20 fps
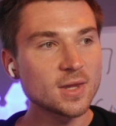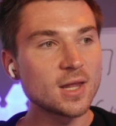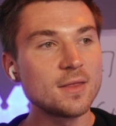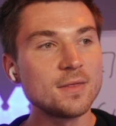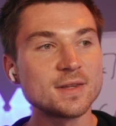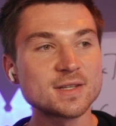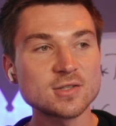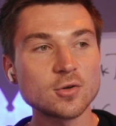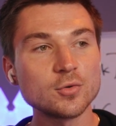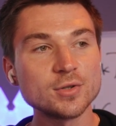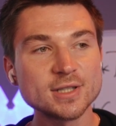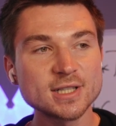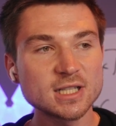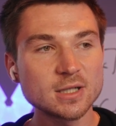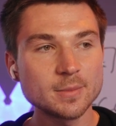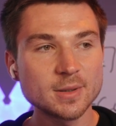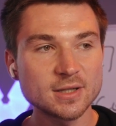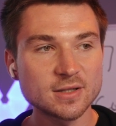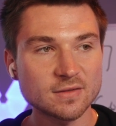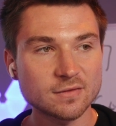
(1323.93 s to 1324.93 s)
This is only going to
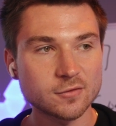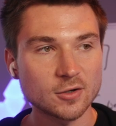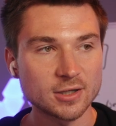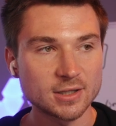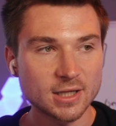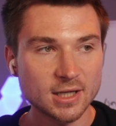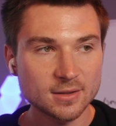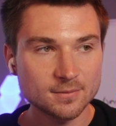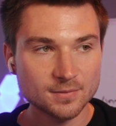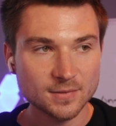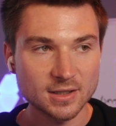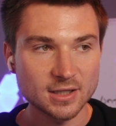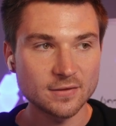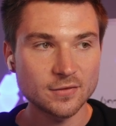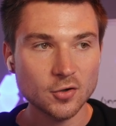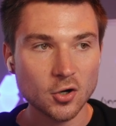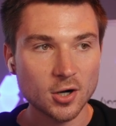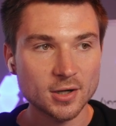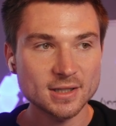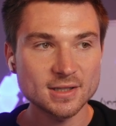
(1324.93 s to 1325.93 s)
be in the front end, and if
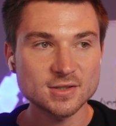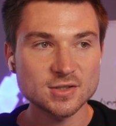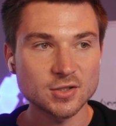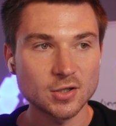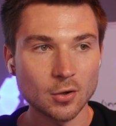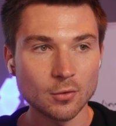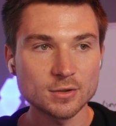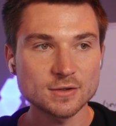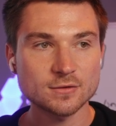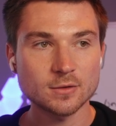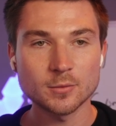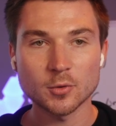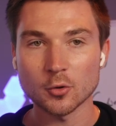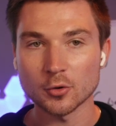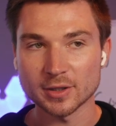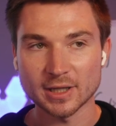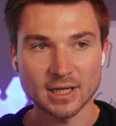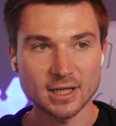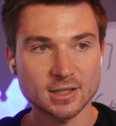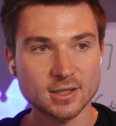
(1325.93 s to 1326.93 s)
your audience goes from your
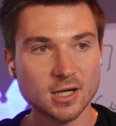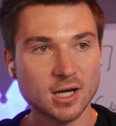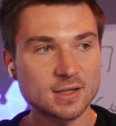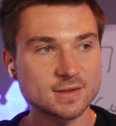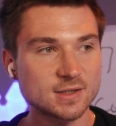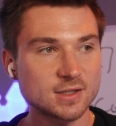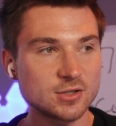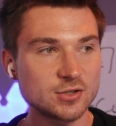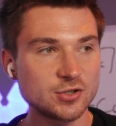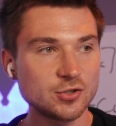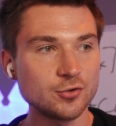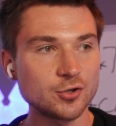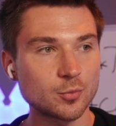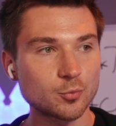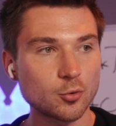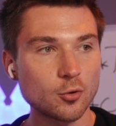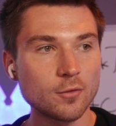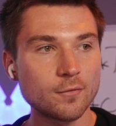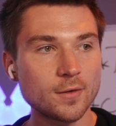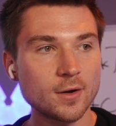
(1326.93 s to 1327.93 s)
organic content to your
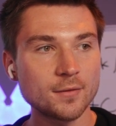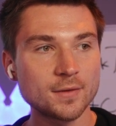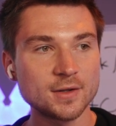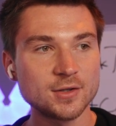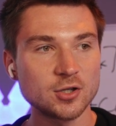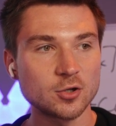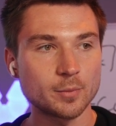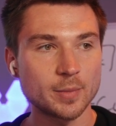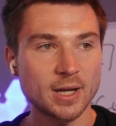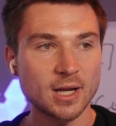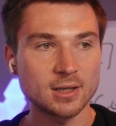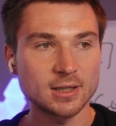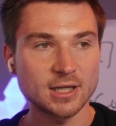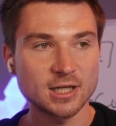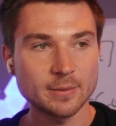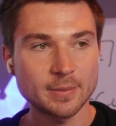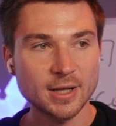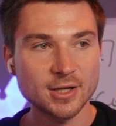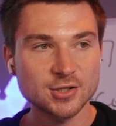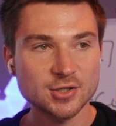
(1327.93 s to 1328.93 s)
profile then to your paid
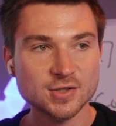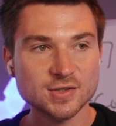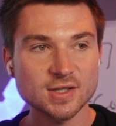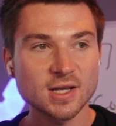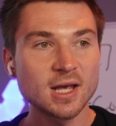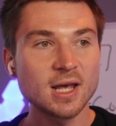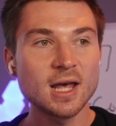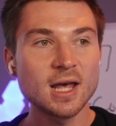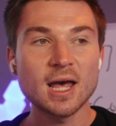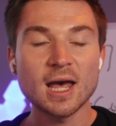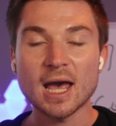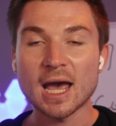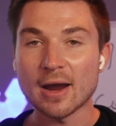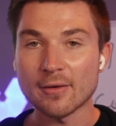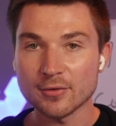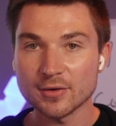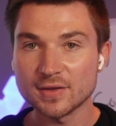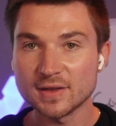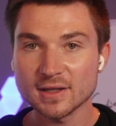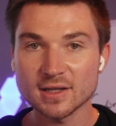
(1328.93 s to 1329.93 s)
landing pages,
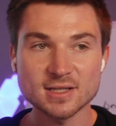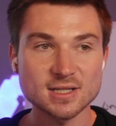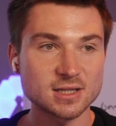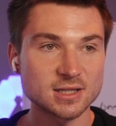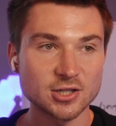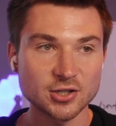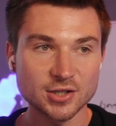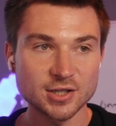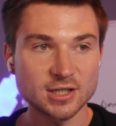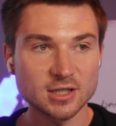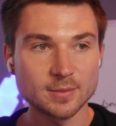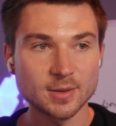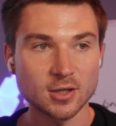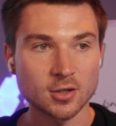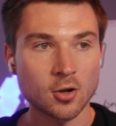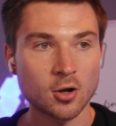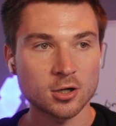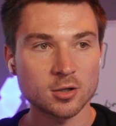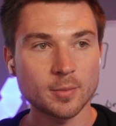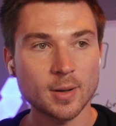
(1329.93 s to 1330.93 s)
everything is literally going to be on
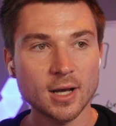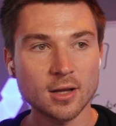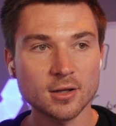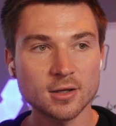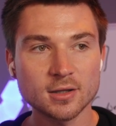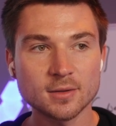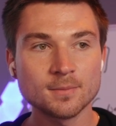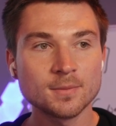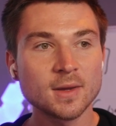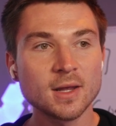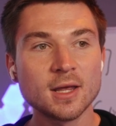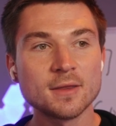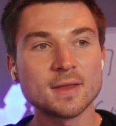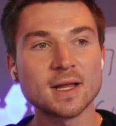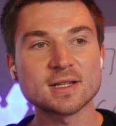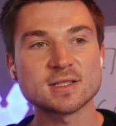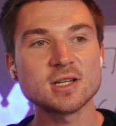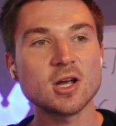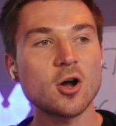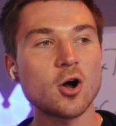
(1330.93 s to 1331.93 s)
autopilot.
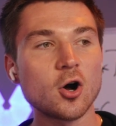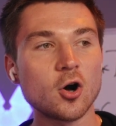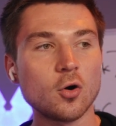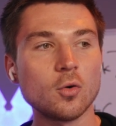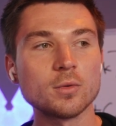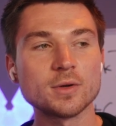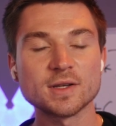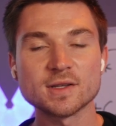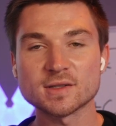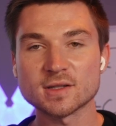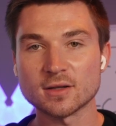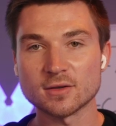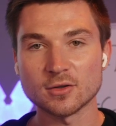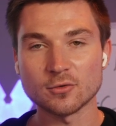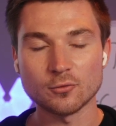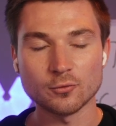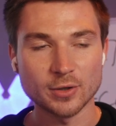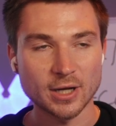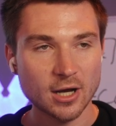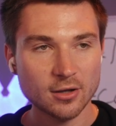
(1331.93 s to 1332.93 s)
That's not always the
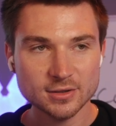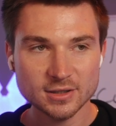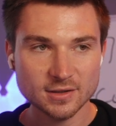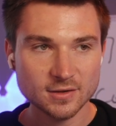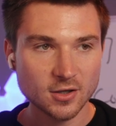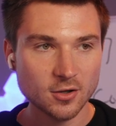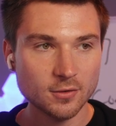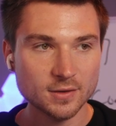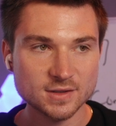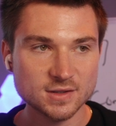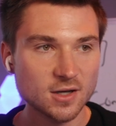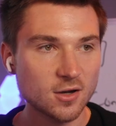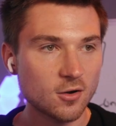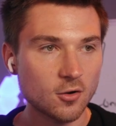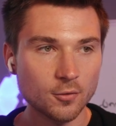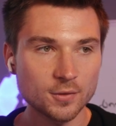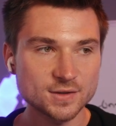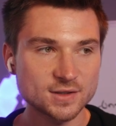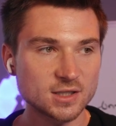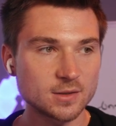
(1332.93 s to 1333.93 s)
reality, though. It's not
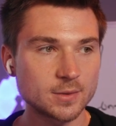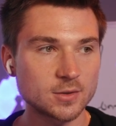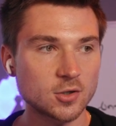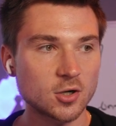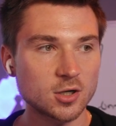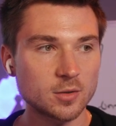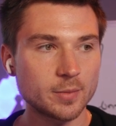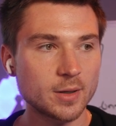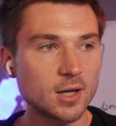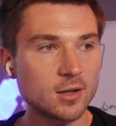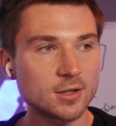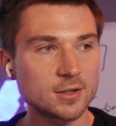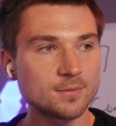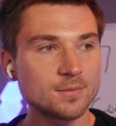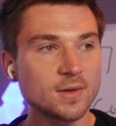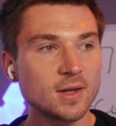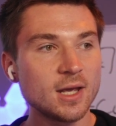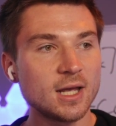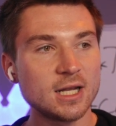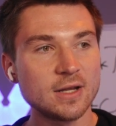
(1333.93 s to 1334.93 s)
always going to be on autopilot.
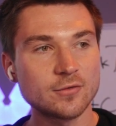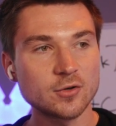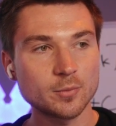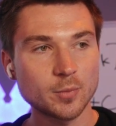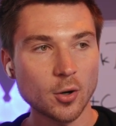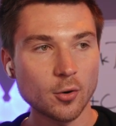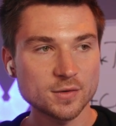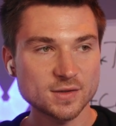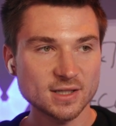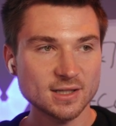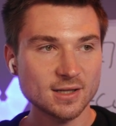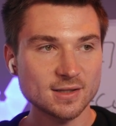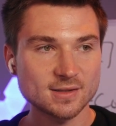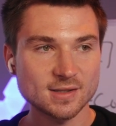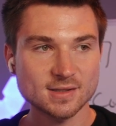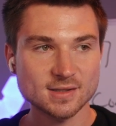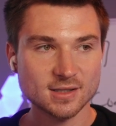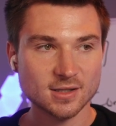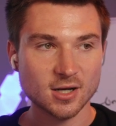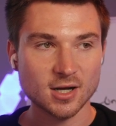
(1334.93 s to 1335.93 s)
And if you're posting
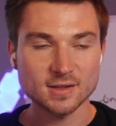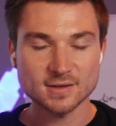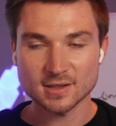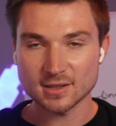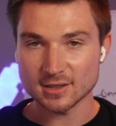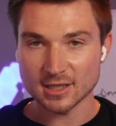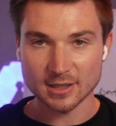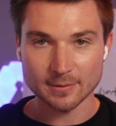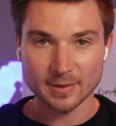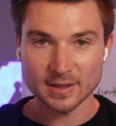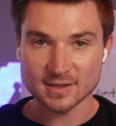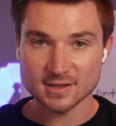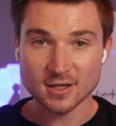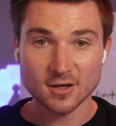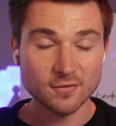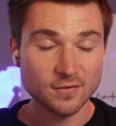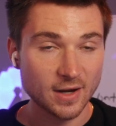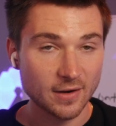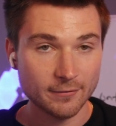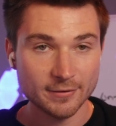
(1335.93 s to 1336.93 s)
consistent content like
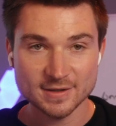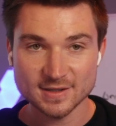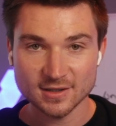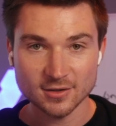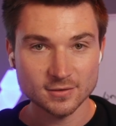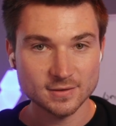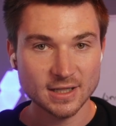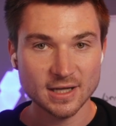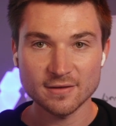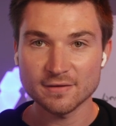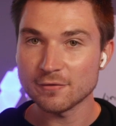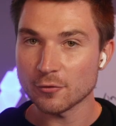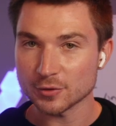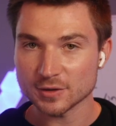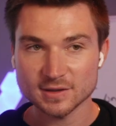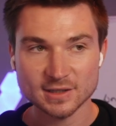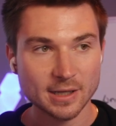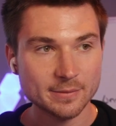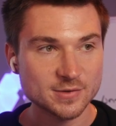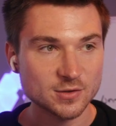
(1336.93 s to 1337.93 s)
myself every single day,
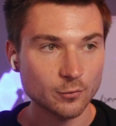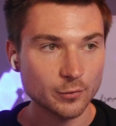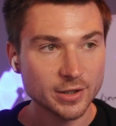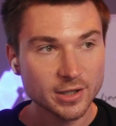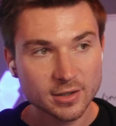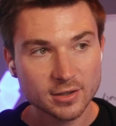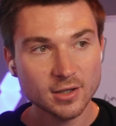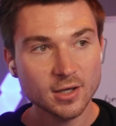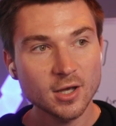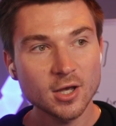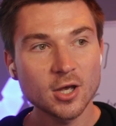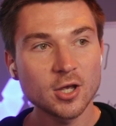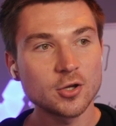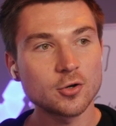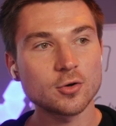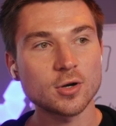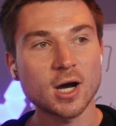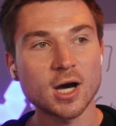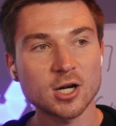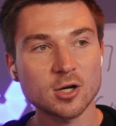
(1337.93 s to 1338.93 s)
14 times a week,
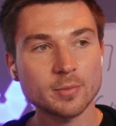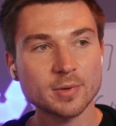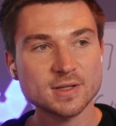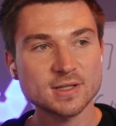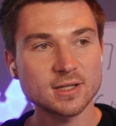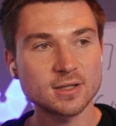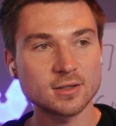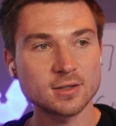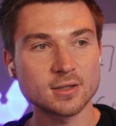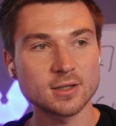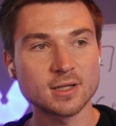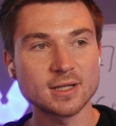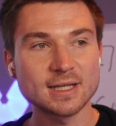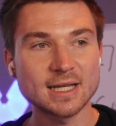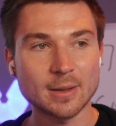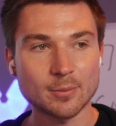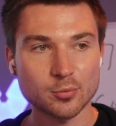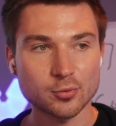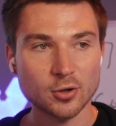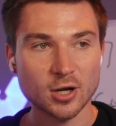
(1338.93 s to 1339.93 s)
you're 100% going to
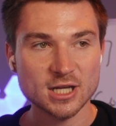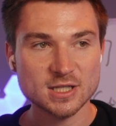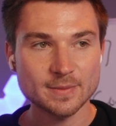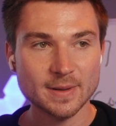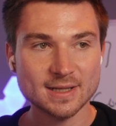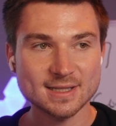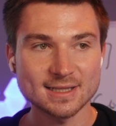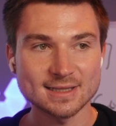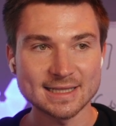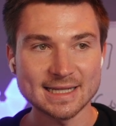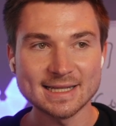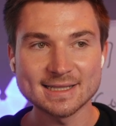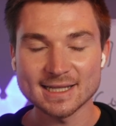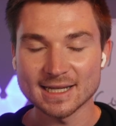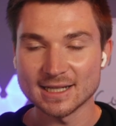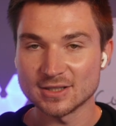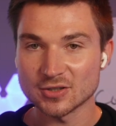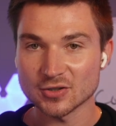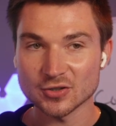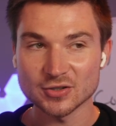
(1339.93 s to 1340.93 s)
get prospects and leads
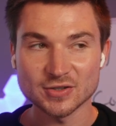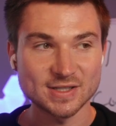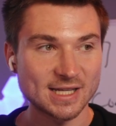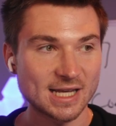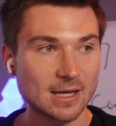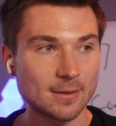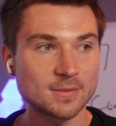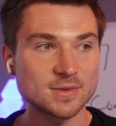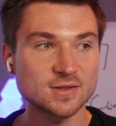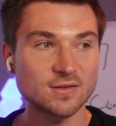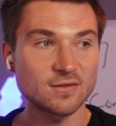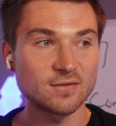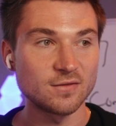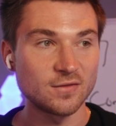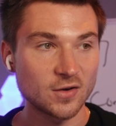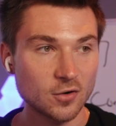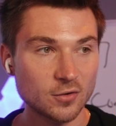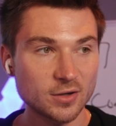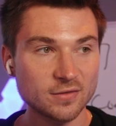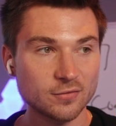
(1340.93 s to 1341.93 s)
into your DMs
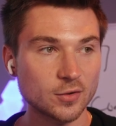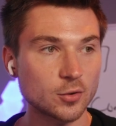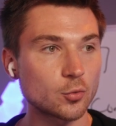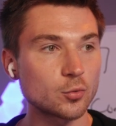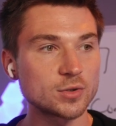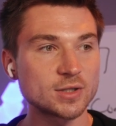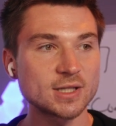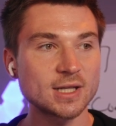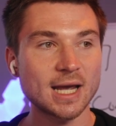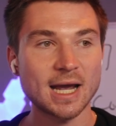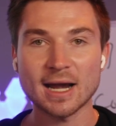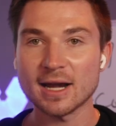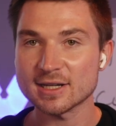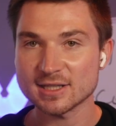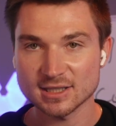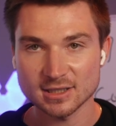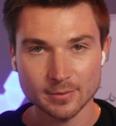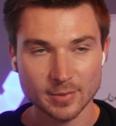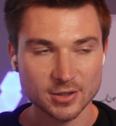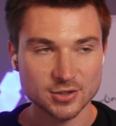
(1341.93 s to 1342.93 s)
very frequently
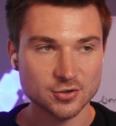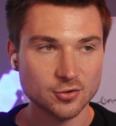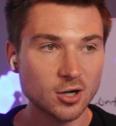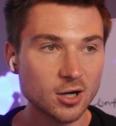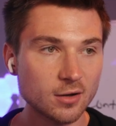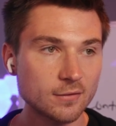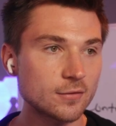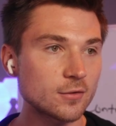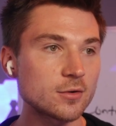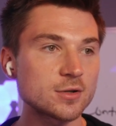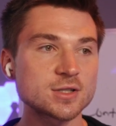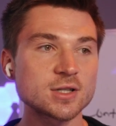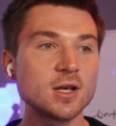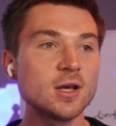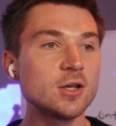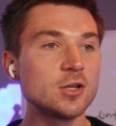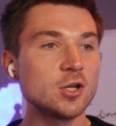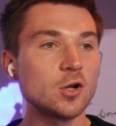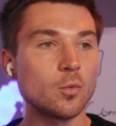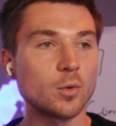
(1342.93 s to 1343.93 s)
asking about your offers,
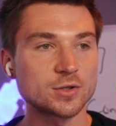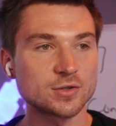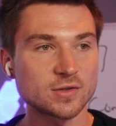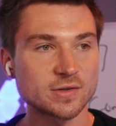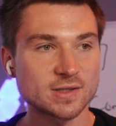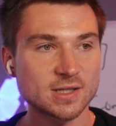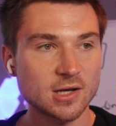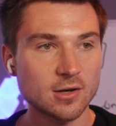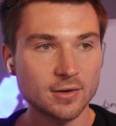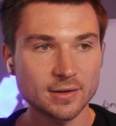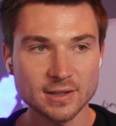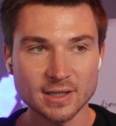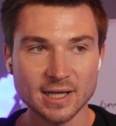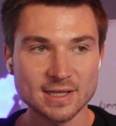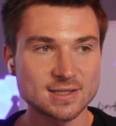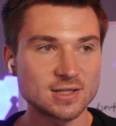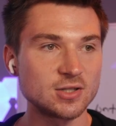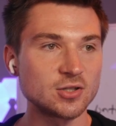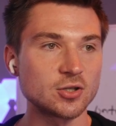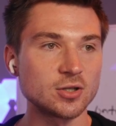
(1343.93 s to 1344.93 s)
what you're selling, is
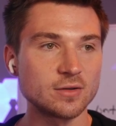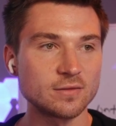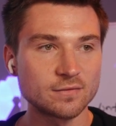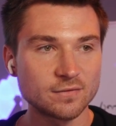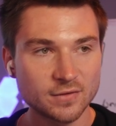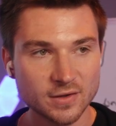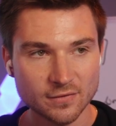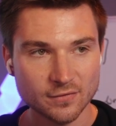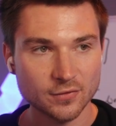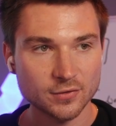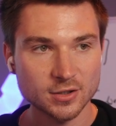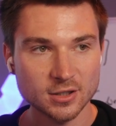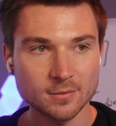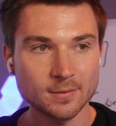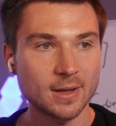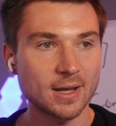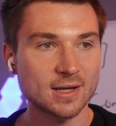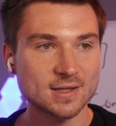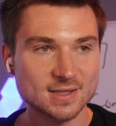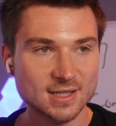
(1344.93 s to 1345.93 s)
it a good fit for them,
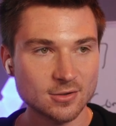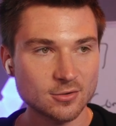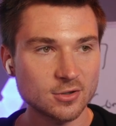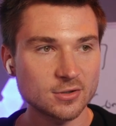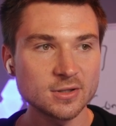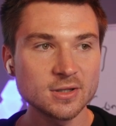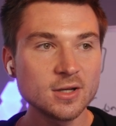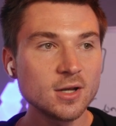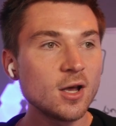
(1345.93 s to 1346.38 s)
etc.